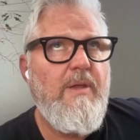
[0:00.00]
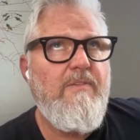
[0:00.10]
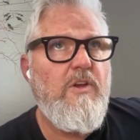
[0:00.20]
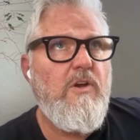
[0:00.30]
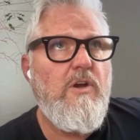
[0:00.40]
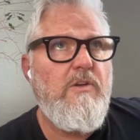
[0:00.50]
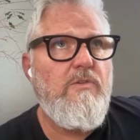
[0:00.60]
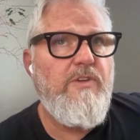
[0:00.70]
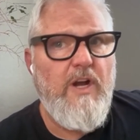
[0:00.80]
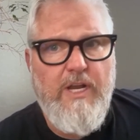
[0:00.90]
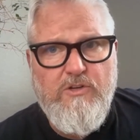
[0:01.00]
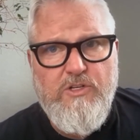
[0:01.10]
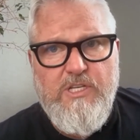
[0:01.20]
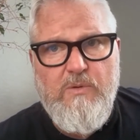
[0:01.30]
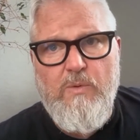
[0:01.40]
If you're very
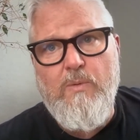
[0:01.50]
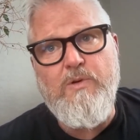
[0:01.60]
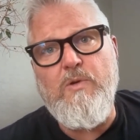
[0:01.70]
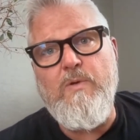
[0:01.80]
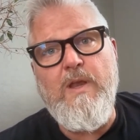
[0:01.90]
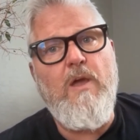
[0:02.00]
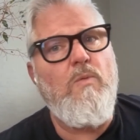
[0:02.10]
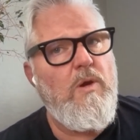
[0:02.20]
interested in what we're doing right now,